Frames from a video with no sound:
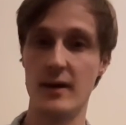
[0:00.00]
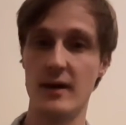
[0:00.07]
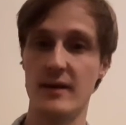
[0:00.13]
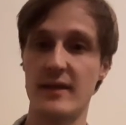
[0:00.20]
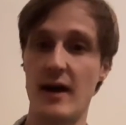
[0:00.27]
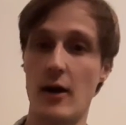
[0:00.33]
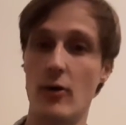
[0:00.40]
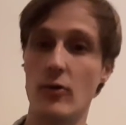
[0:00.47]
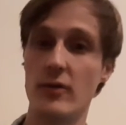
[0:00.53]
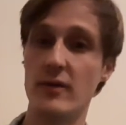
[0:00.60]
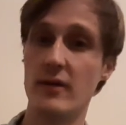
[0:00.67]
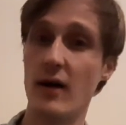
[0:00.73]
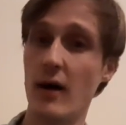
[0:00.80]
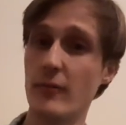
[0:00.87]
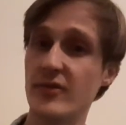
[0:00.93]
Now,
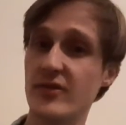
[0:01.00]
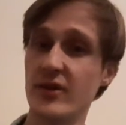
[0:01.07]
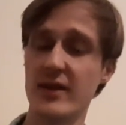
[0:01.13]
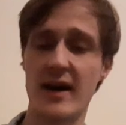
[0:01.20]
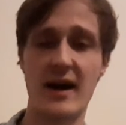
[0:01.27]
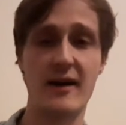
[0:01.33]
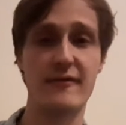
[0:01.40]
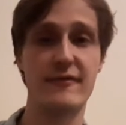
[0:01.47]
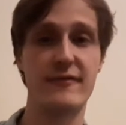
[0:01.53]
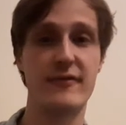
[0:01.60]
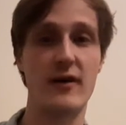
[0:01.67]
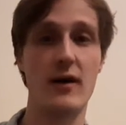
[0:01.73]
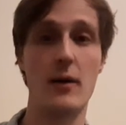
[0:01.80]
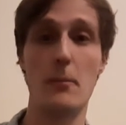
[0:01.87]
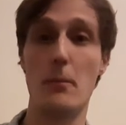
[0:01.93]
I was going to have
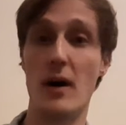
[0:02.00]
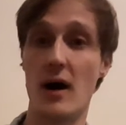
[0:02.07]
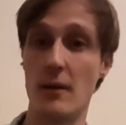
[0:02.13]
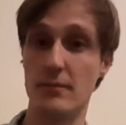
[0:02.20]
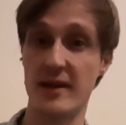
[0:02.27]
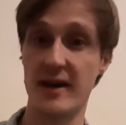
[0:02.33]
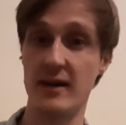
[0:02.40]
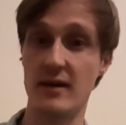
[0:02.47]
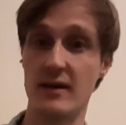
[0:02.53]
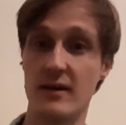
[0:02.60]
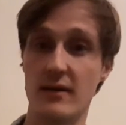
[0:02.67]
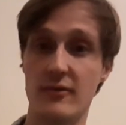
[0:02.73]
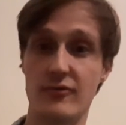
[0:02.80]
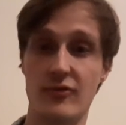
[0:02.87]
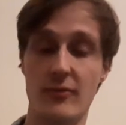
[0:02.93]
Mark Blake
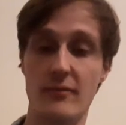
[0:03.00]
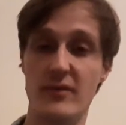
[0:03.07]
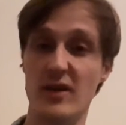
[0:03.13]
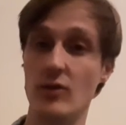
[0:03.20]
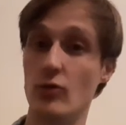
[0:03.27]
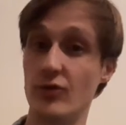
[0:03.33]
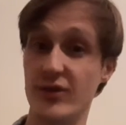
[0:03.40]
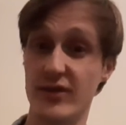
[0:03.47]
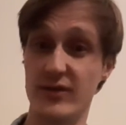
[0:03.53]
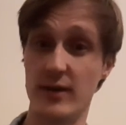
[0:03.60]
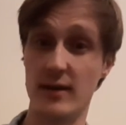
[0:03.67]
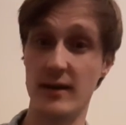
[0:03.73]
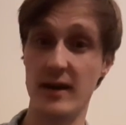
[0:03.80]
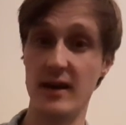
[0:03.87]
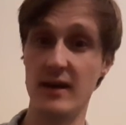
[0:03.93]
from the Autistic
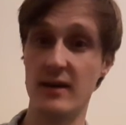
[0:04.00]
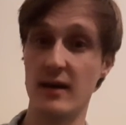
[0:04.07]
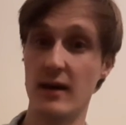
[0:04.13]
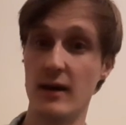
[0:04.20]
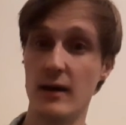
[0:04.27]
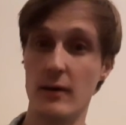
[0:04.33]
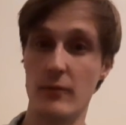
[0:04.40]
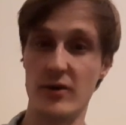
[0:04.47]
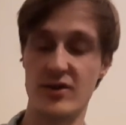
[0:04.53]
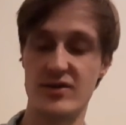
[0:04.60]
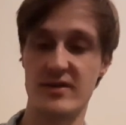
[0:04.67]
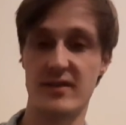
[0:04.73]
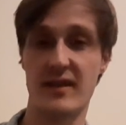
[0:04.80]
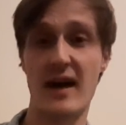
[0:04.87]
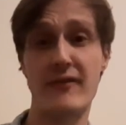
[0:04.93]
League, which
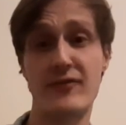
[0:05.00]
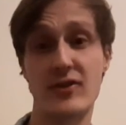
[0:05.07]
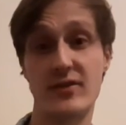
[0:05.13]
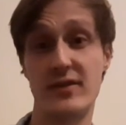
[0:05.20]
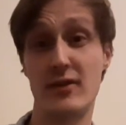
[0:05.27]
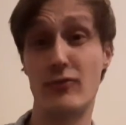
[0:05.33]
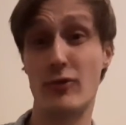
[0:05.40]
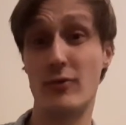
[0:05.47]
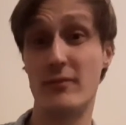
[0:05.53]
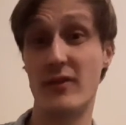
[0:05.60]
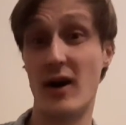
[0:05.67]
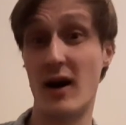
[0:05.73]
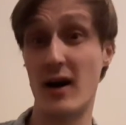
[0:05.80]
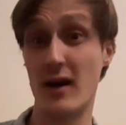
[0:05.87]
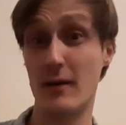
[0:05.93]
is an advocacy group that
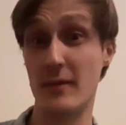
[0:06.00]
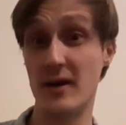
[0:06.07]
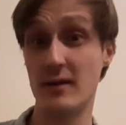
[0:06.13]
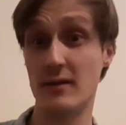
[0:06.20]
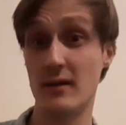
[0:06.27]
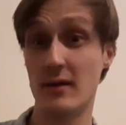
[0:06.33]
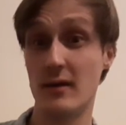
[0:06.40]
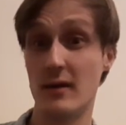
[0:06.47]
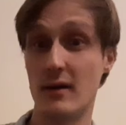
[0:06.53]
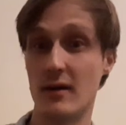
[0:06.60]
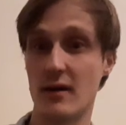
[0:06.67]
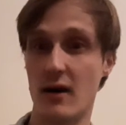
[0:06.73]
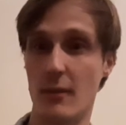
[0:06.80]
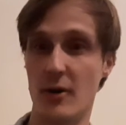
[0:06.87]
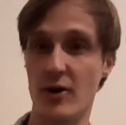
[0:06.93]
I am in,
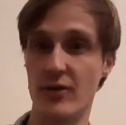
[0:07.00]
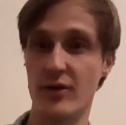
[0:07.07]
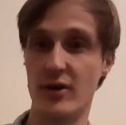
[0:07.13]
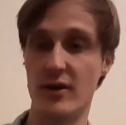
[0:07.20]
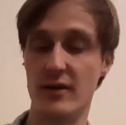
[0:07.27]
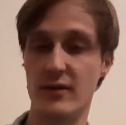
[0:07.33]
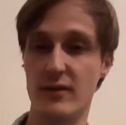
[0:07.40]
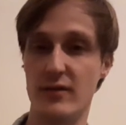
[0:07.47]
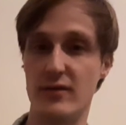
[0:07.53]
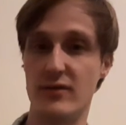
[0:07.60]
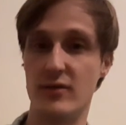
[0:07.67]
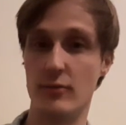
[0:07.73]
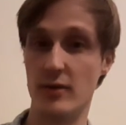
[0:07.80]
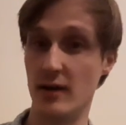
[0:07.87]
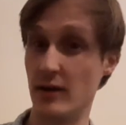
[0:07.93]
come on and
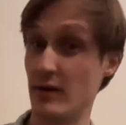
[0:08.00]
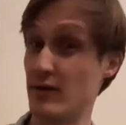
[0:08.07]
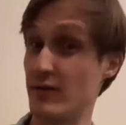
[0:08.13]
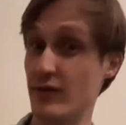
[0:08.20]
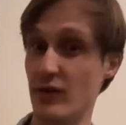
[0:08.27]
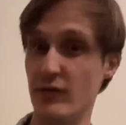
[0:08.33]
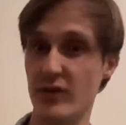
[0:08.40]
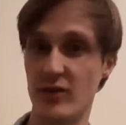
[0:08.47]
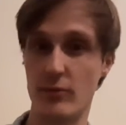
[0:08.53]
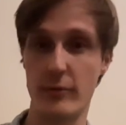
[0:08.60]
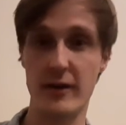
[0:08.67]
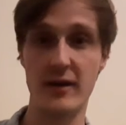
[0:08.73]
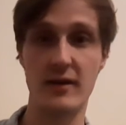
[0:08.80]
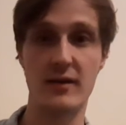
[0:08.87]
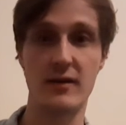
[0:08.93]
do a little interview this
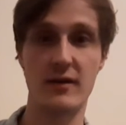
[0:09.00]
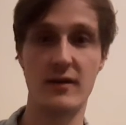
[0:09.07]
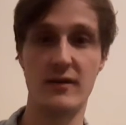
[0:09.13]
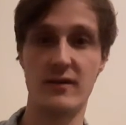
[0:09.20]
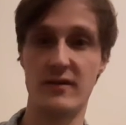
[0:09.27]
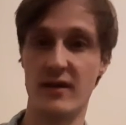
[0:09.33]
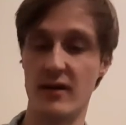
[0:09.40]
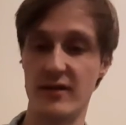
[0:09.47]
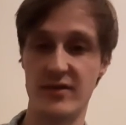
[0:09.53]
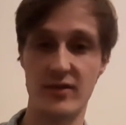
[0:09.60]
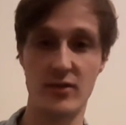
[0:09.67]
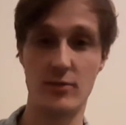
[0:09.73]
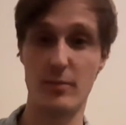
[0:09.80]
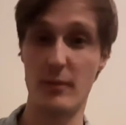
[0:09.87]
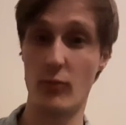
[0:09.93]
week and tell us a
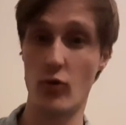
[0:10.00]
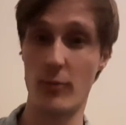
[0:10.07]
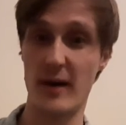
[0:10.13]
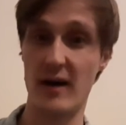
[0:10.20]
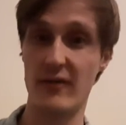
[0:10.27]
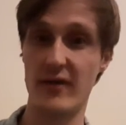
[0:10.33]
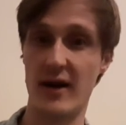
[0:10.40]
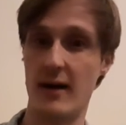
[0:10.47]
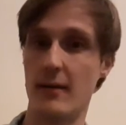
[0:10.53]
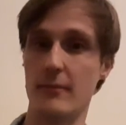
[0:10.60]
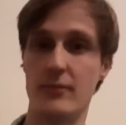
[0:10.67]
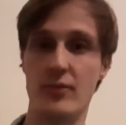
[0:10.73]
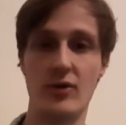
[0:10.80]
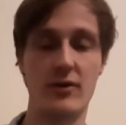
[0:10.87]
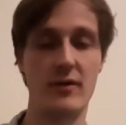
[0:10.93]
little bit more about that.
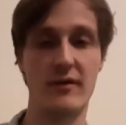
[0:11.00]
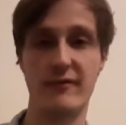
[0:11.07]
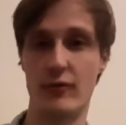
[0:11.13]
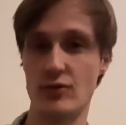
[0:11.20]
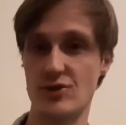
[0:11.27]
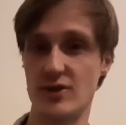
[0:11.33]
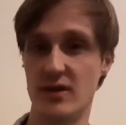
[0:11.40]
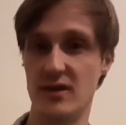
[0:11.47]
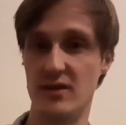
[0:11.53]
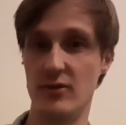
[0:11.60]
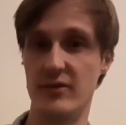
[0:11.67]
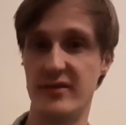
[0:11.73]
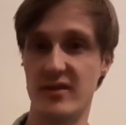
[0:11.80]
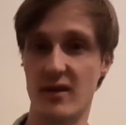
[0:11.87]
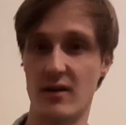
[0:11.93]
But unfortunately, due to
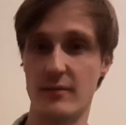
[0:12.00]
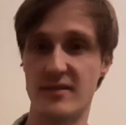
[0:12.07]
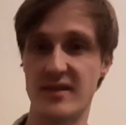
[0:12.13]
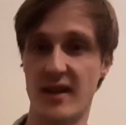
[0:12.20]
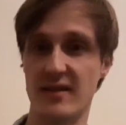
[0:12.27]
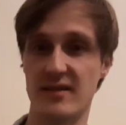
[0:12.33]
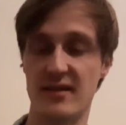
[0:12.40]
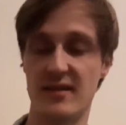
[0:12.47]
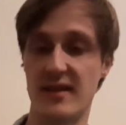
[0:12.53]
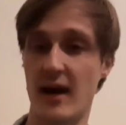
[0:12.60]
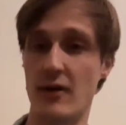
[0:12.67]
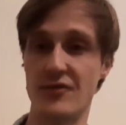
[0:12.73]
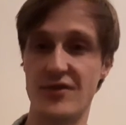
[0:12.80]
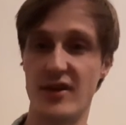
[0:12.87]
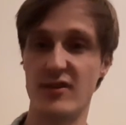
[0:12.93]
circumstances
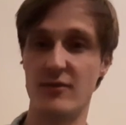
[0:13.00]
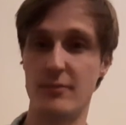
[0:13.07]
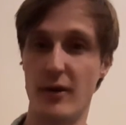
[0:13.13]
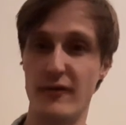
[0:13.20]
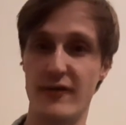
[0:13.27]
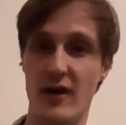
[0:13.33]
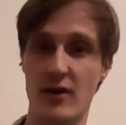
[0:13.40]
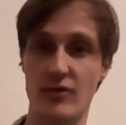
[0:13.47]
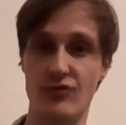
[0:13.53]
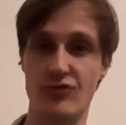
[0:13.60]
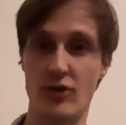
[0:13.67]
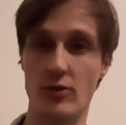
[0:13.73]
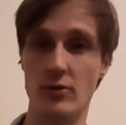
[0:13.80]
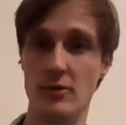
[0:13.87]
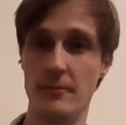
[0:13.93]
outside of both our
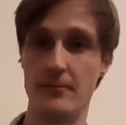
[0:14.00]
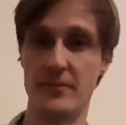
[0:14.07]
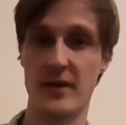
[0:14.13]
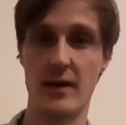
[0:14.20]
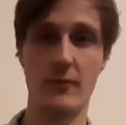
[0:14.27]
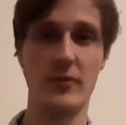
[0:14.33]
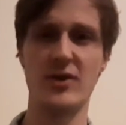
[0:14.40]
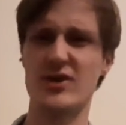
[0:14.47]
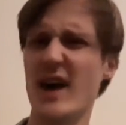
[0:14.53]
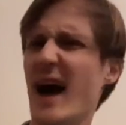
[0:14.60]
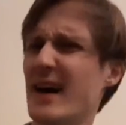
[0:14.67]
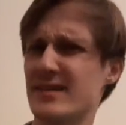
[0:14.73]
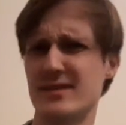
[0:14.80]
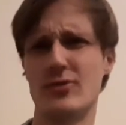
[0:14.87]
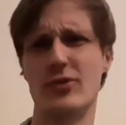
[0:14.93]
control, which
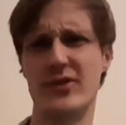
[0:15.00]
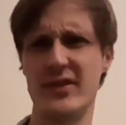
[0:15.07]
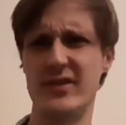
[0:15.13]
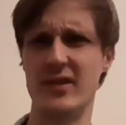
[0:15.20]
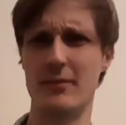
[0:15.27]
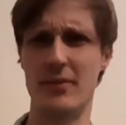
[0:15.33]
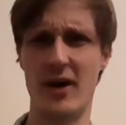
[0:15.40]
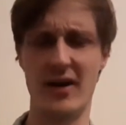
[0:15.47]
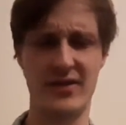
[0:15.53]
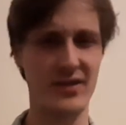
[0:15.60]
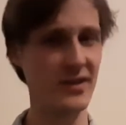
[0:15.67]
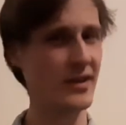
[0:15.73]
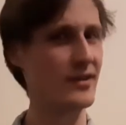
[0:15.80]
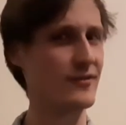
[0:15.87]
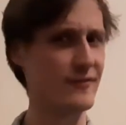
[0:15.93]
as an autistic person
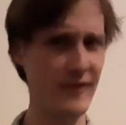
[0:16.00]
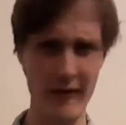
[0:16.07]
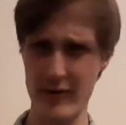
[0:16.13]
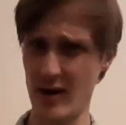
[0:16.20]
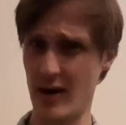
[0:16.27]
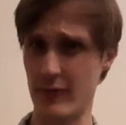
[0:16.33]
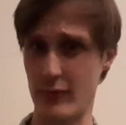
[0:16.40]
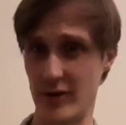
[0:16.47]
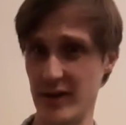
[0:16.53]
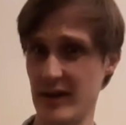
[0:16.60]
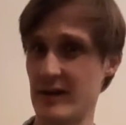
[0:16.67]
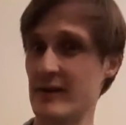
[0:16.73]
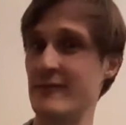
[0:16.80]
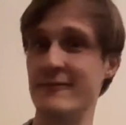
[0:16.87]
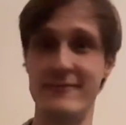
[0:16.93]
is very ironic
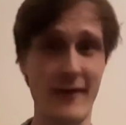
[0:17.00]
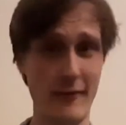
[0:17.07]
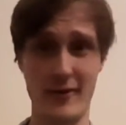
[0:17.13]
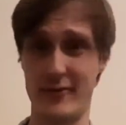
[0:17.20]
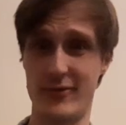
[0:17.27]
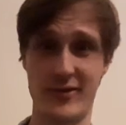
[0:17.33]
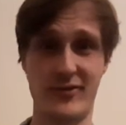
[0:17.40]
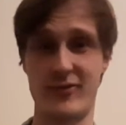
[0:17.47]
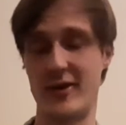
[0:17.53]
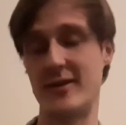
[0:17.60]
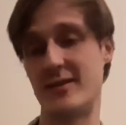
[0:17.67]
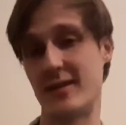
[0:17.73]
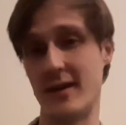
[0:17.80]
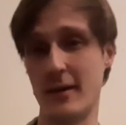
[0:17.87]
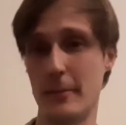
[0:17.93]
and very
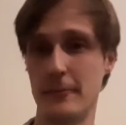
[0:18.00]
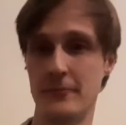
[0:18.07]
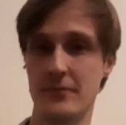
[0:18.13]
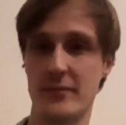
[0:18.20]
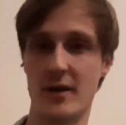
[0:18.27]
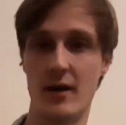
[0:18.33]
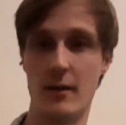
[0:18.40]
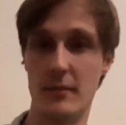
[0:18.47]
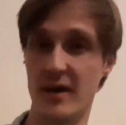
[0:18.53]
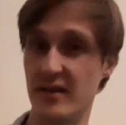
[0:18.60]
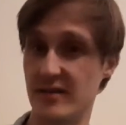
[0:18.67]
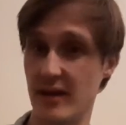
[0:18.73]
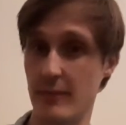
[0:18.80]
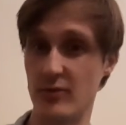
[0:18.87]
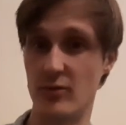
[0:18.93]
frustrating, he isn't
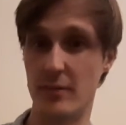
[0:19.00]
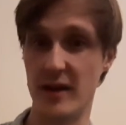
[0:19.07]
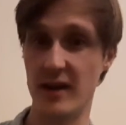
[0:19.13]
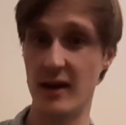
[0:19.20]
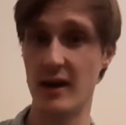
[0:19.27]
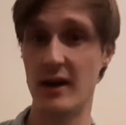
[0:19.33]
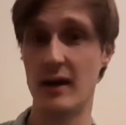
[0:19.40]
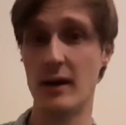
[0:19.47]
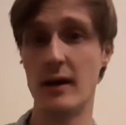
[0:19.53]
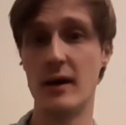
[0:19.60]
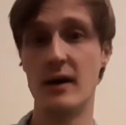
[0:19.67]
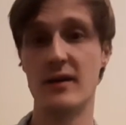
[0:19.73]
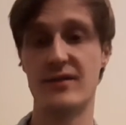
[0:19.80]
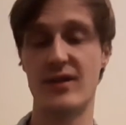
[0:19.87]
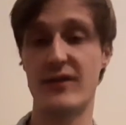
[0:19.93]
able to be here.
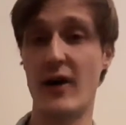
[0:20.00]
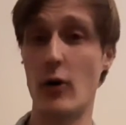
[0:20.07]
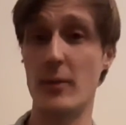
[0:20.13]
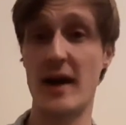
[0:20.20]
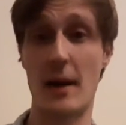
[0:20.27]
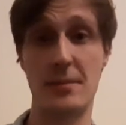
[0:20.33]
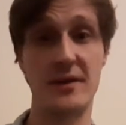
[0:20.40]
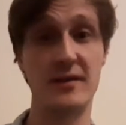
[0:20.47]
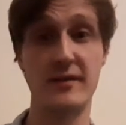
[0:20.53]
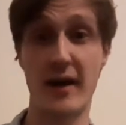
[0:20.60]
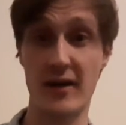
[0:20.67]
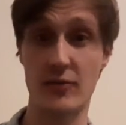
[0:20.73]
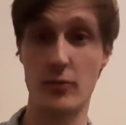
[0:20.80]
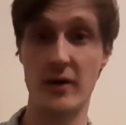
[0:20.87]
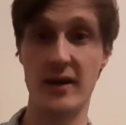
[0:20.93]
So that will be happening
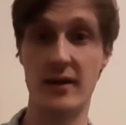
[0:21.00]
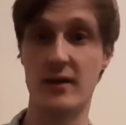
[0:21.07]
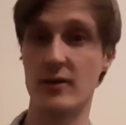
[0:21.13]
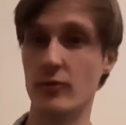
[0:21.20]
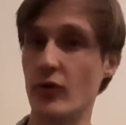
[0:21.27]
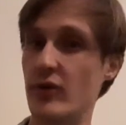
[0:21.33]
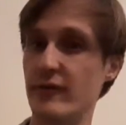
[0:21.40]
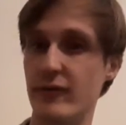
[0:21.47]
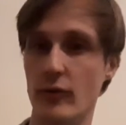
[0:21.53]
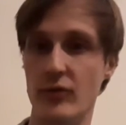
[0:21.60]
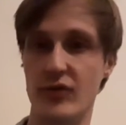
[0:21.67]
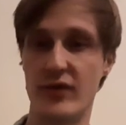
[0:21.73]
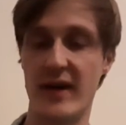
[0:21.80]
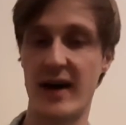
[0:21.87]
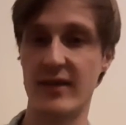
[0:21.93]
next week. Looking forward to
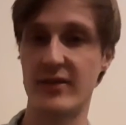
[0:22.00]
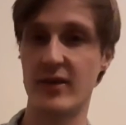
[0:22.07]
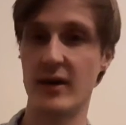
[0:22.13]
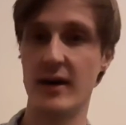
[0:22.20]
that.